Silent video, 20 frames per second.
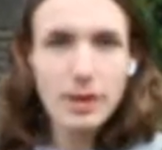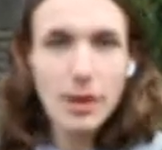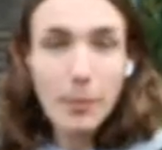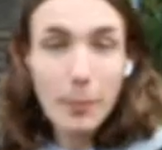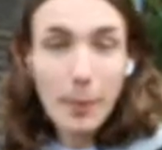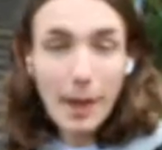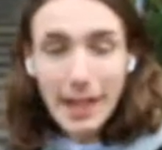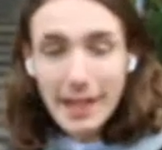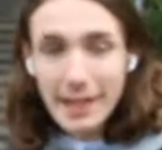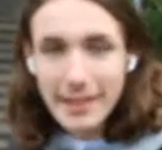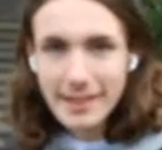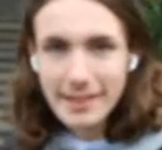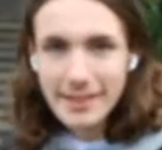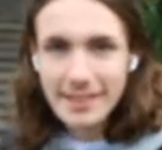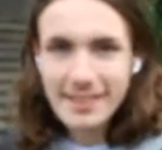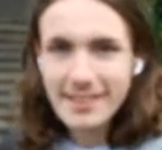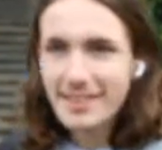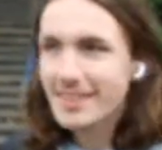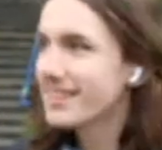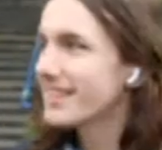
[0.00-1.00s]
Why?
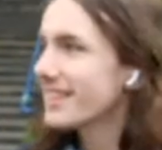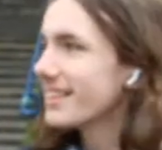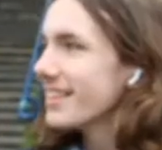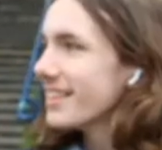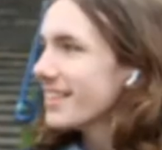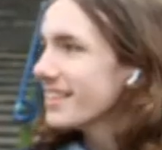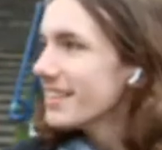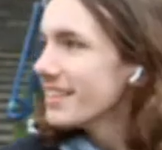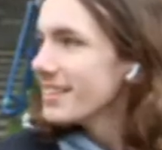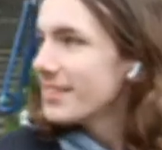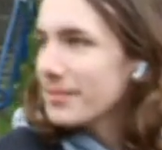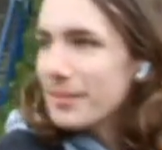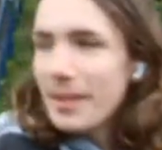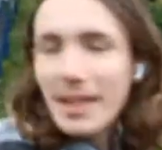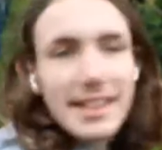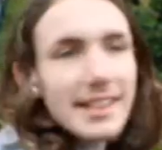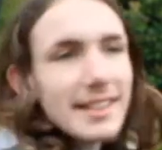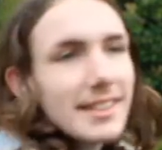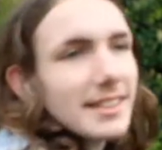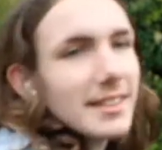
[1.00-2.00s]

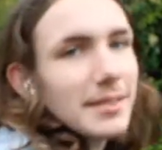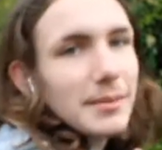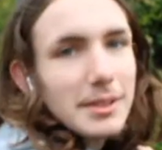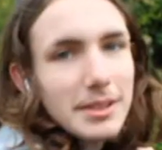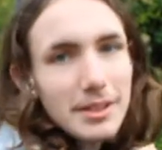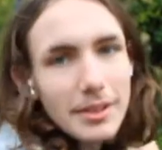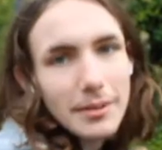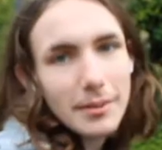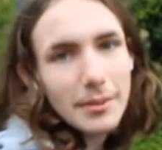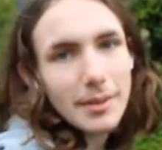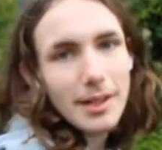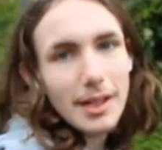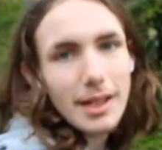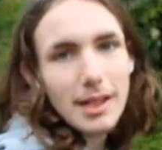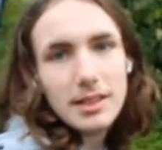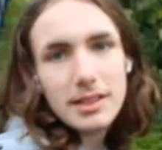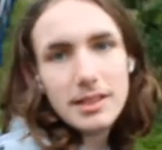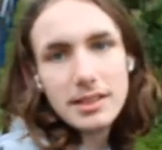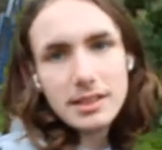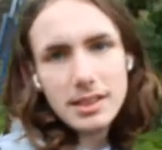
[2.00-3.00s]
Why do I do
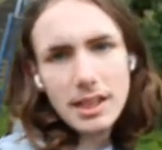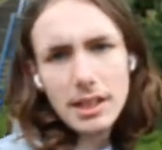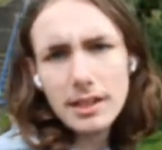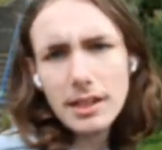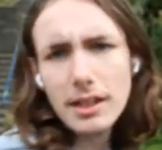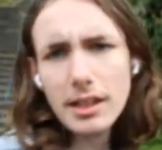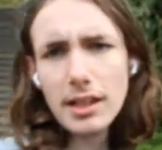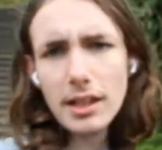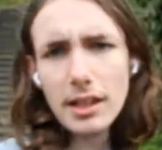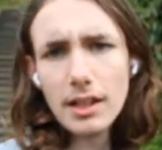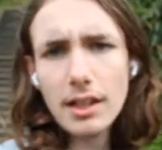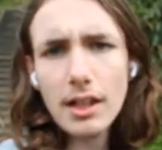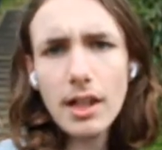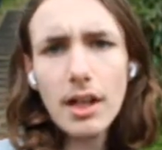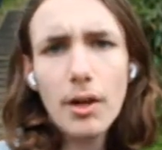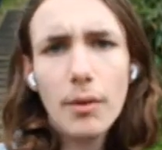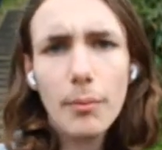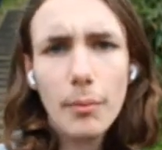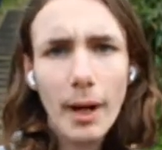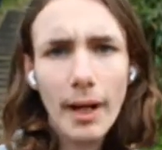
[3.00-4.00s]
this kind of thing
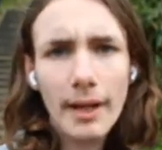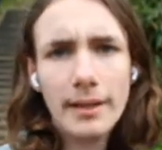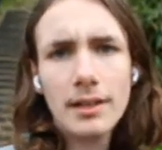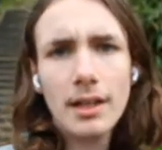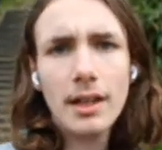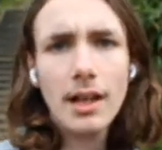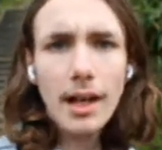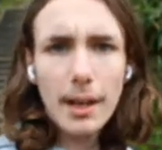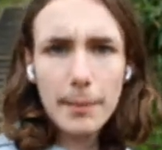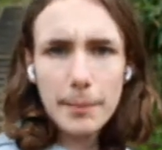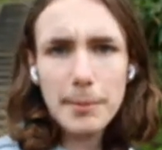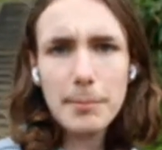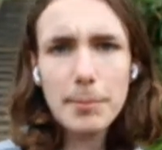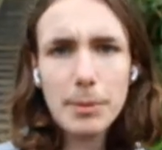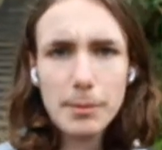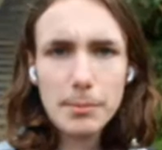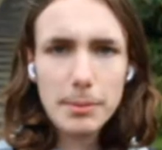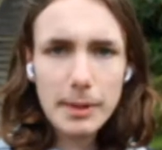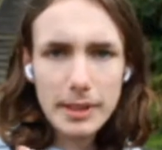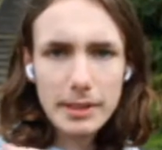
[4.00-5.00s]
when I'm in
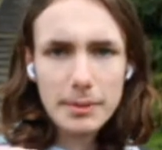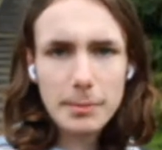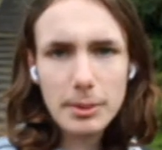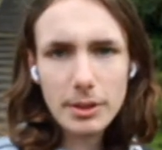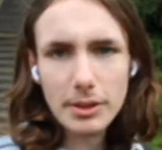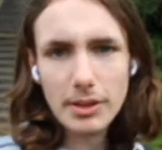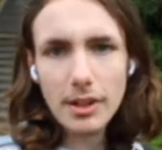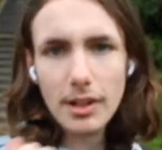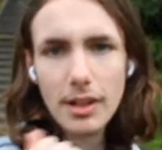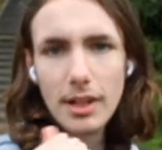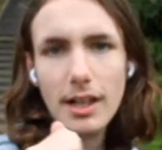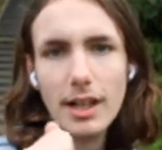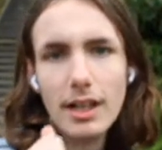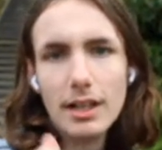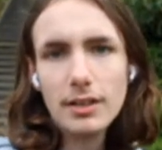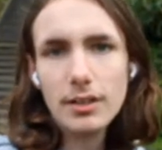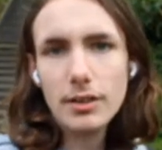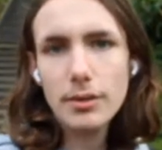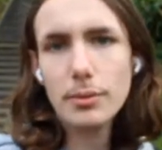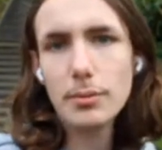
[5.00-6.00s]
public but not
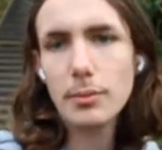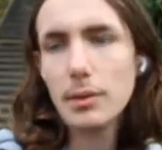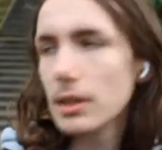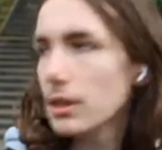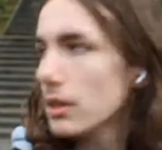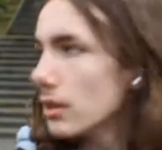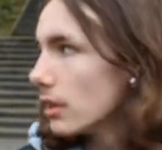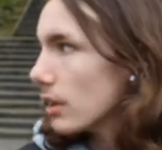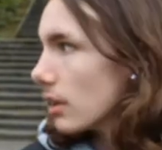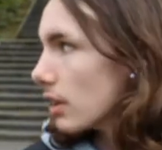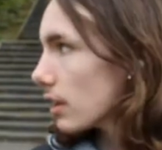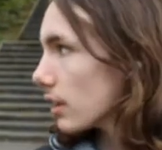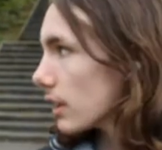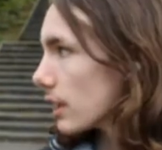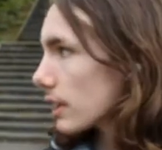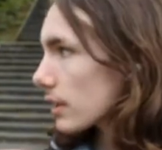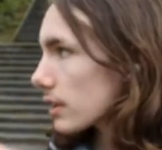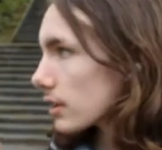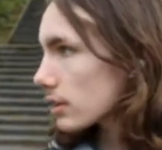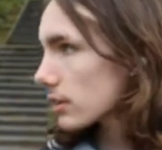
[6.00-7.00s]
at home?
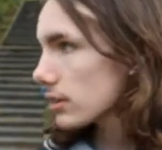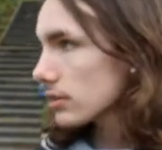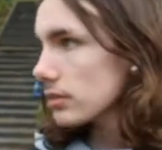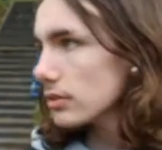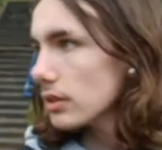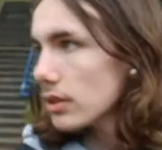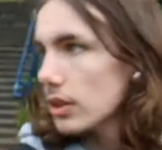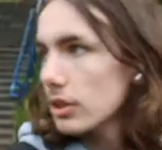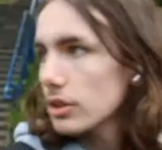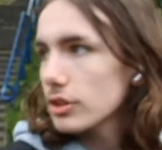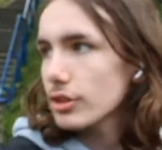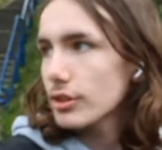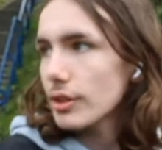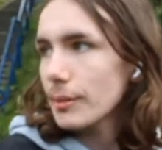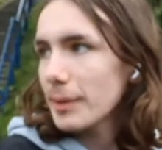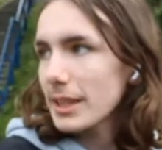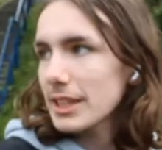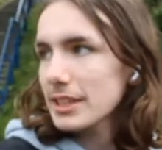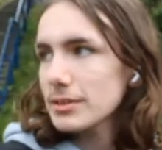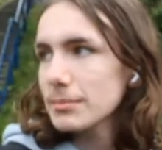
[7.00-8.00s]
Like, should I
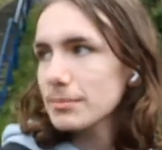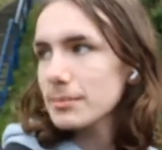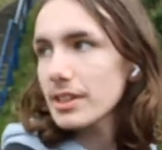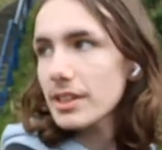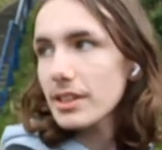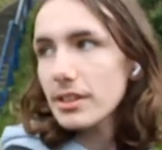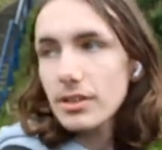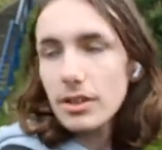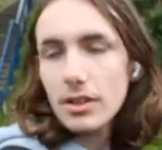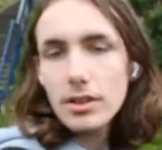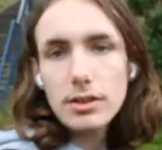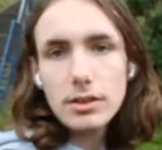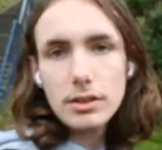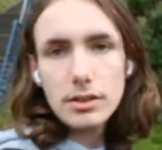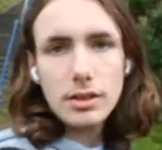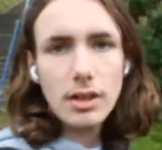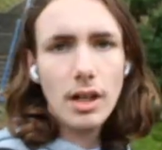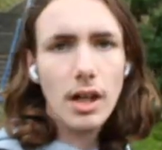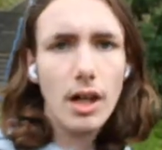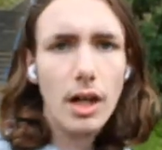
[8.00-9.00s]
make some
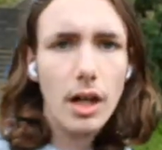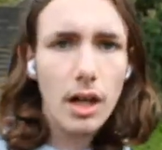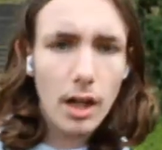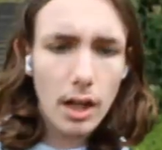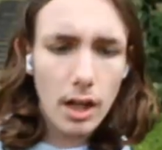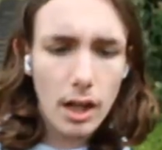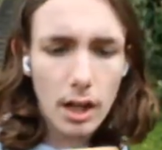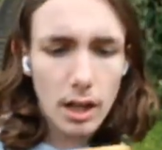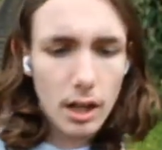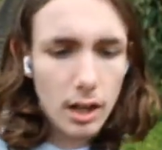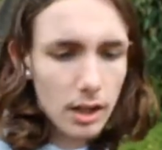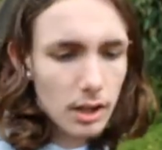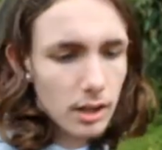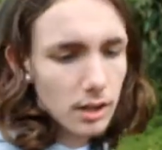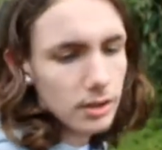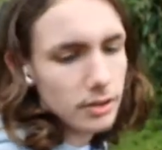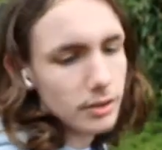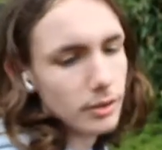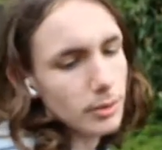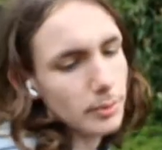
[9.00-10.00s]

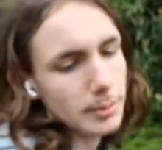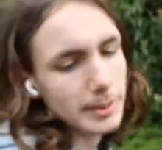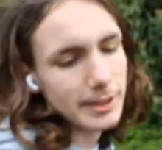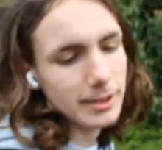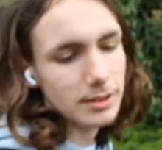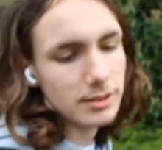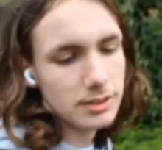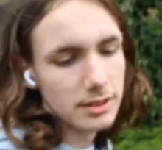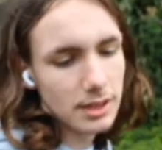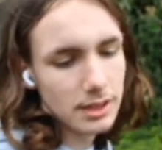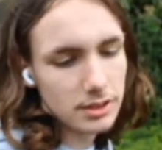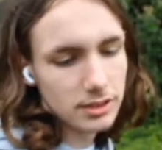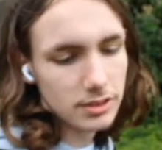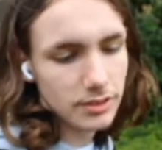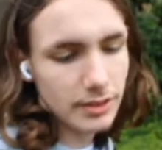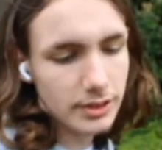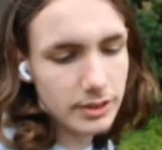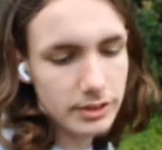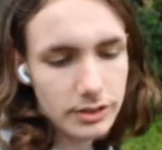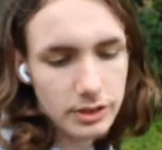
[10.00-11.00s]
TikToks? No, because that's
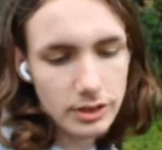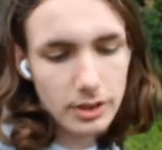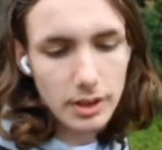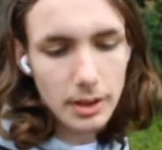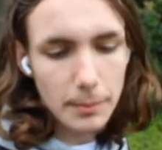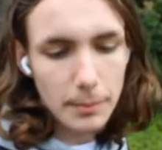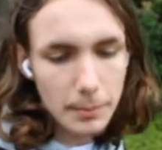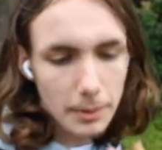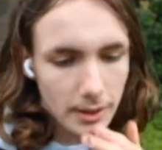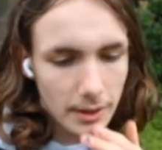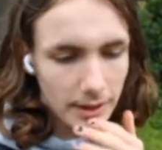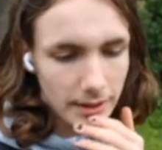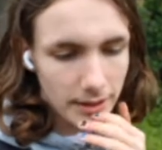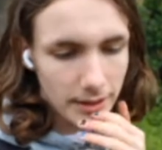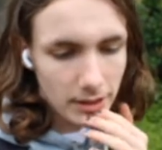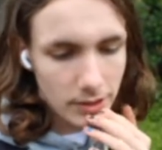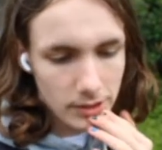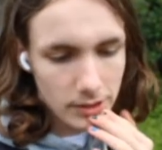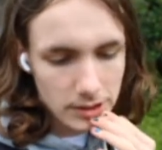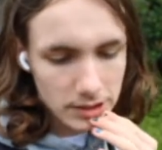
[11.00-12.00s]
cringe. But like,
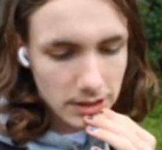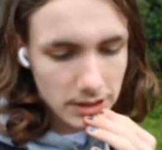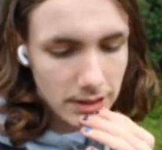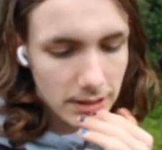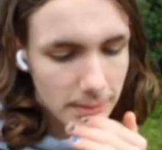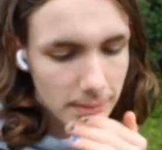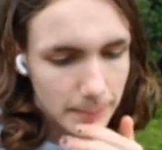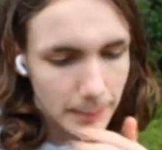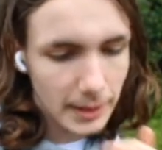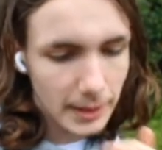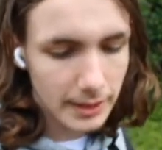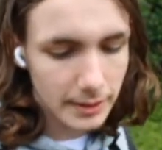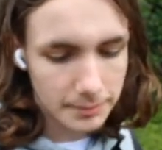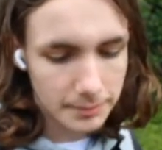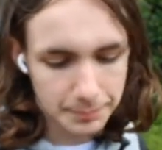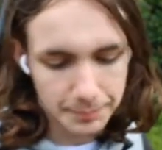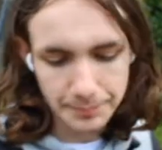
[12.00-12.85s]
honestly, might.